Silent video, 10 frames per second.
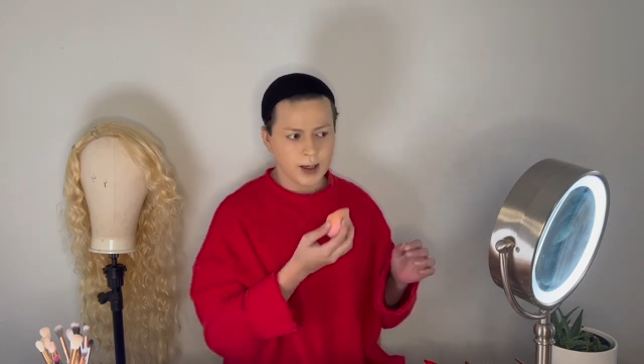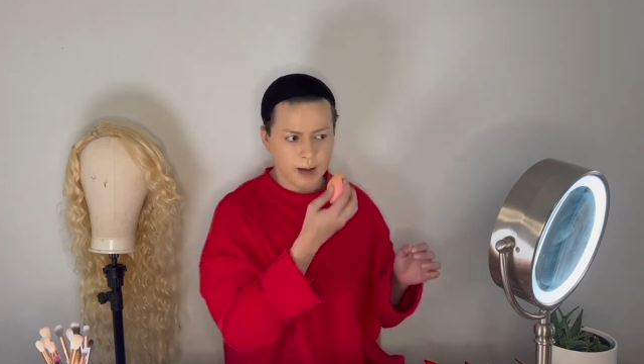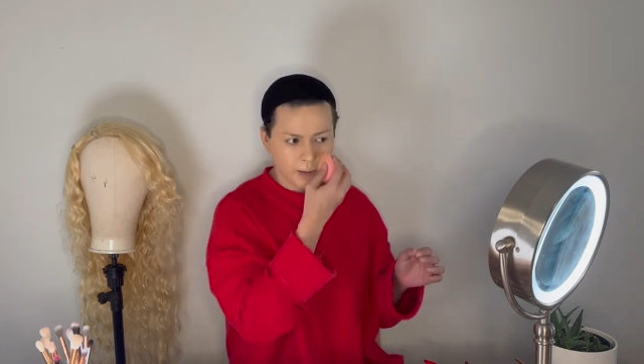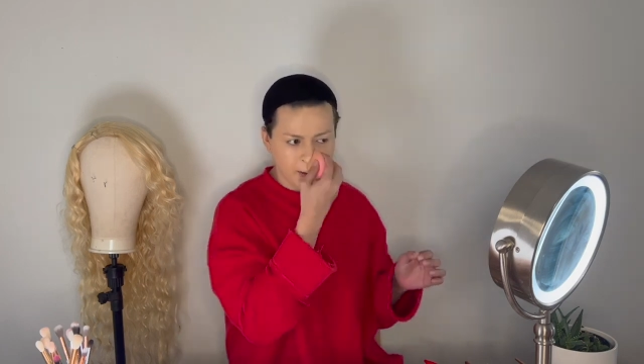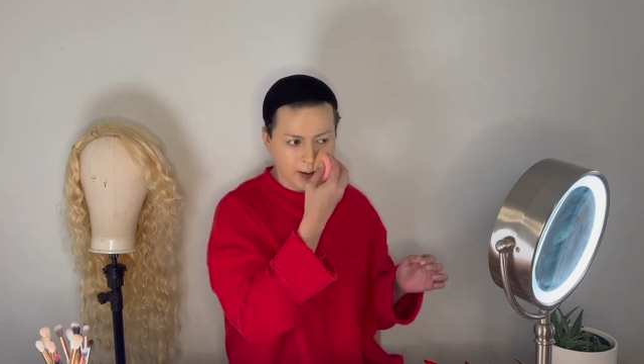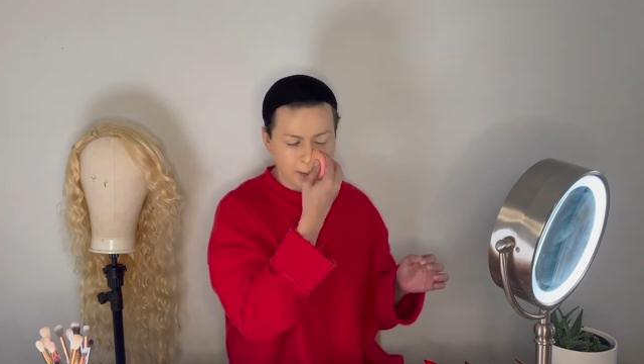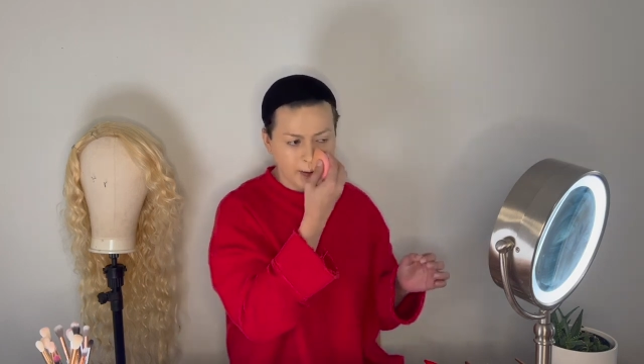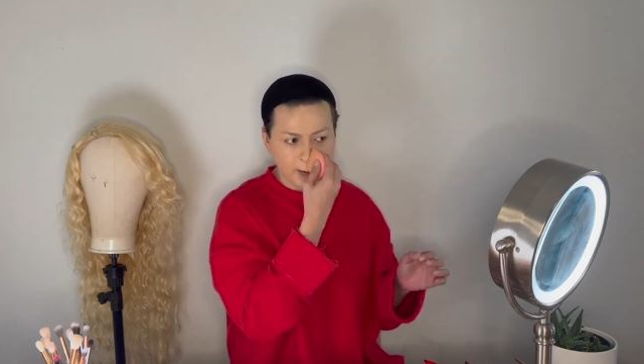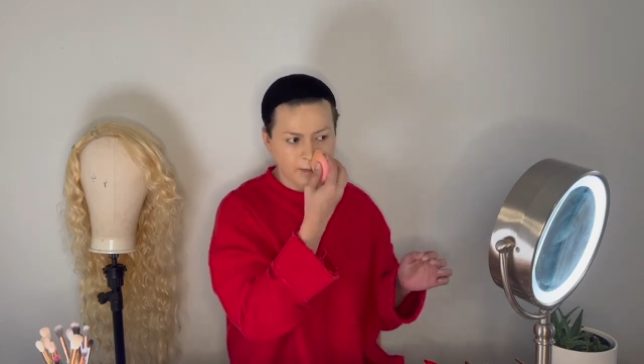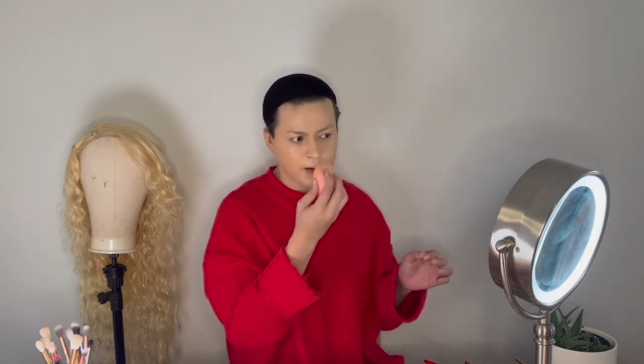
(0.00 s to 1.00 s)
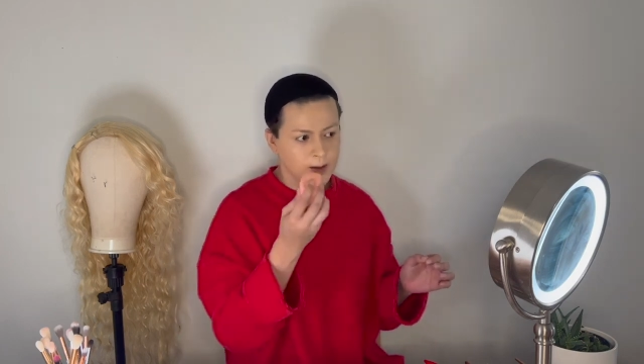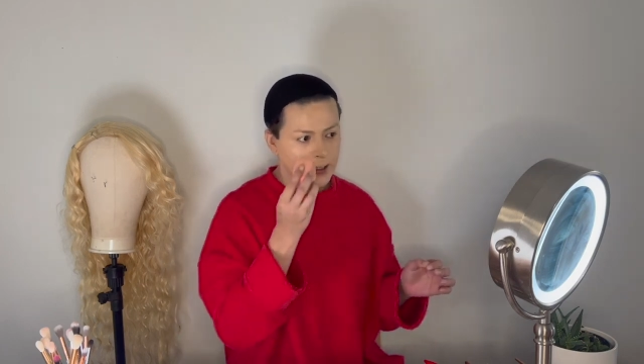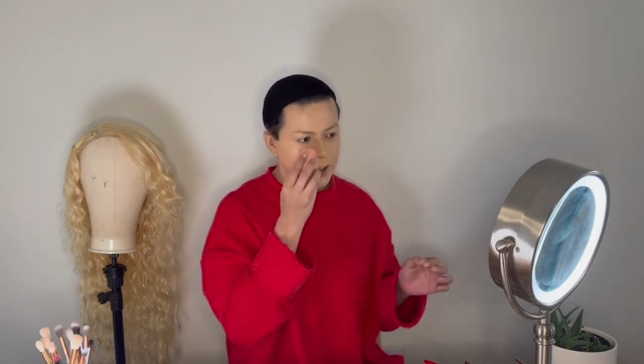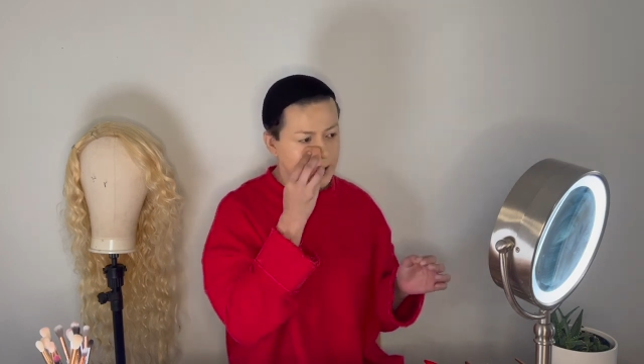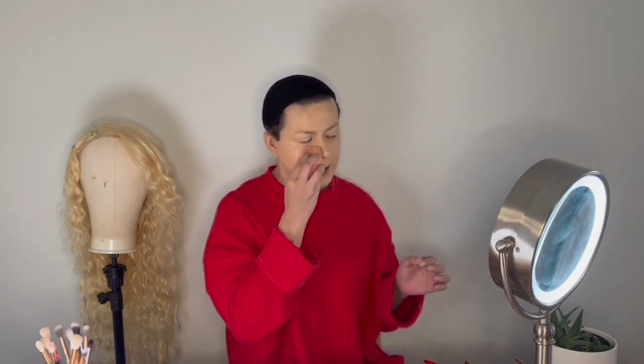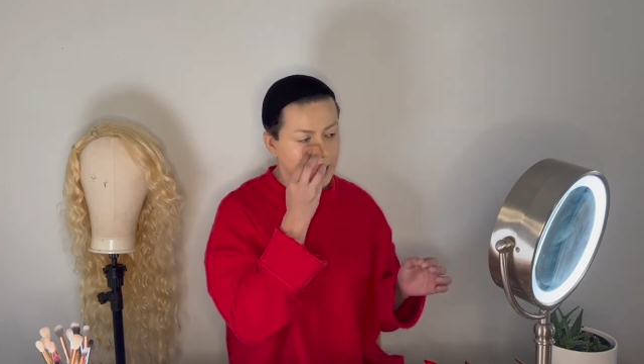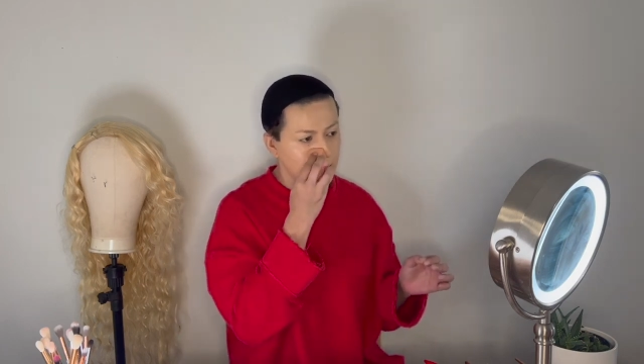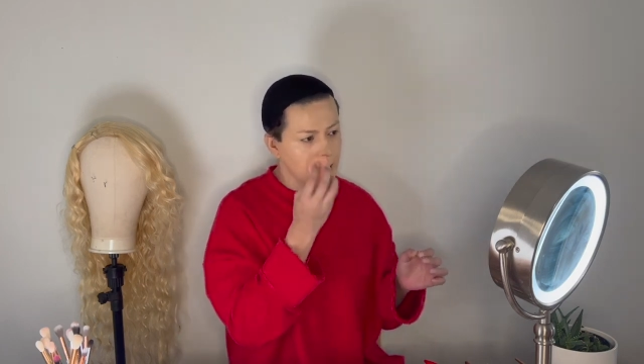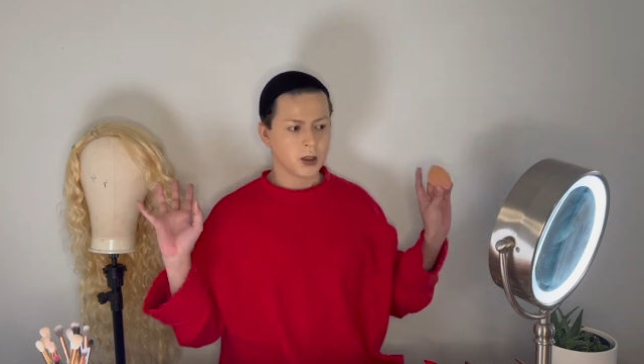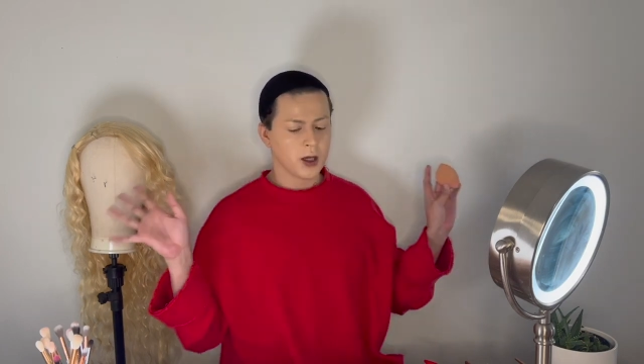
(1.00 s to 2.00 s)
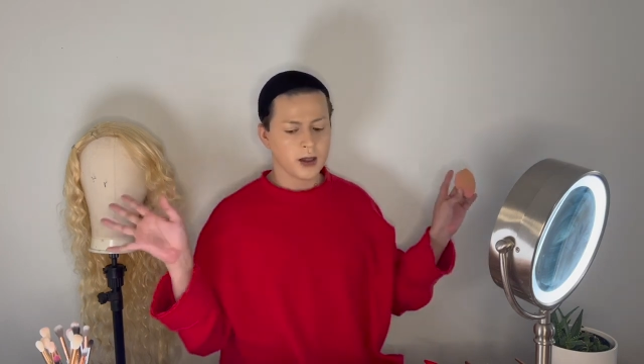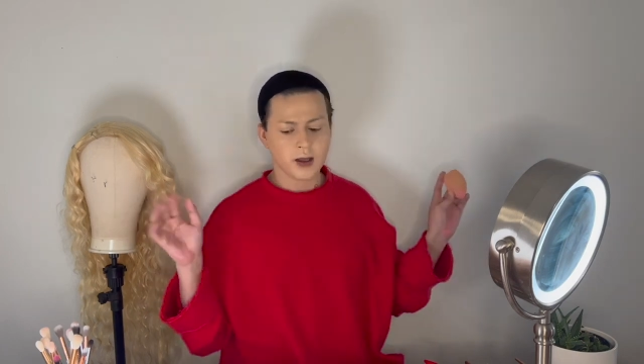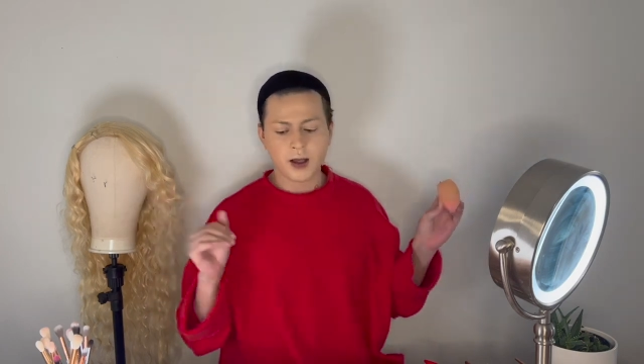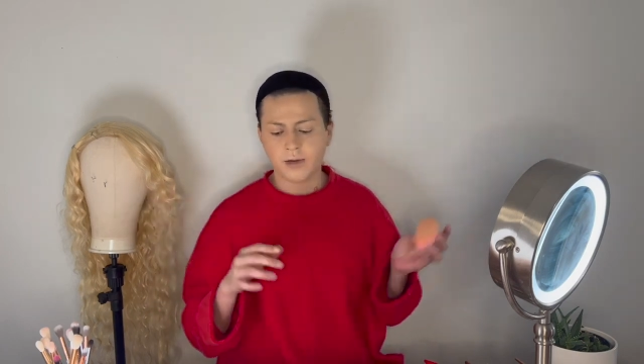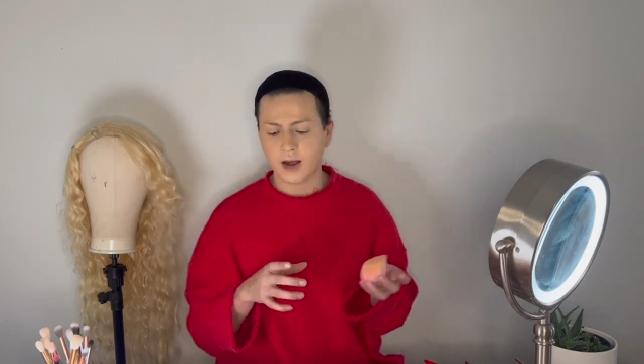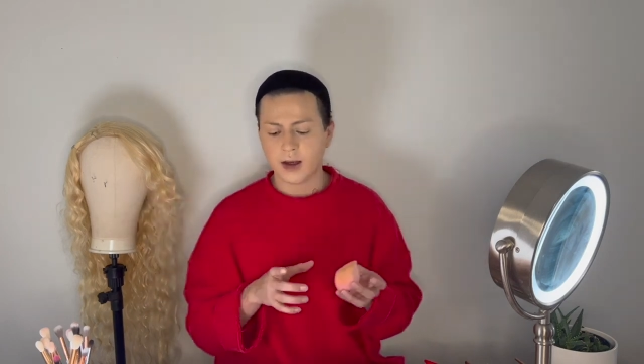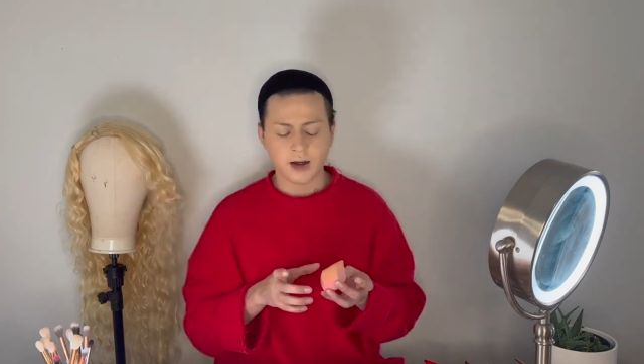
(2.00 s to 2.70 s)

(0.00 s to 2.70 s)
I'm done with the foundation. I love it.